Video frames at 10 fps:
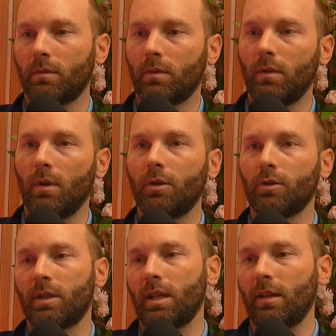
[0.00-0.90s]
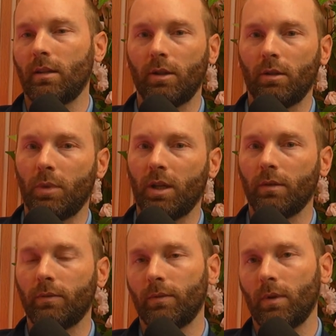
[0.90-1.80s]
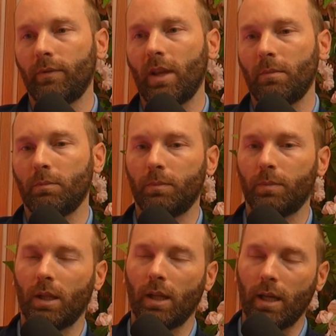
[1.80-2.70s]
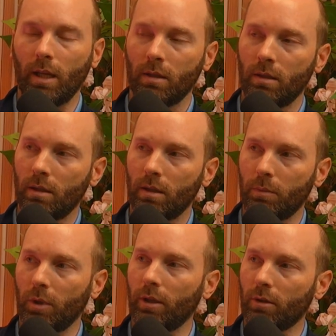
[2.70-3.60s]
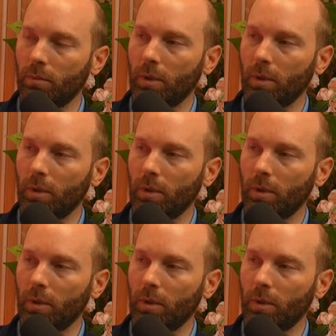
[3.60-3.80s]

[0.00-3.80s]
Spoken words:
understand a little bit of that play, that political play.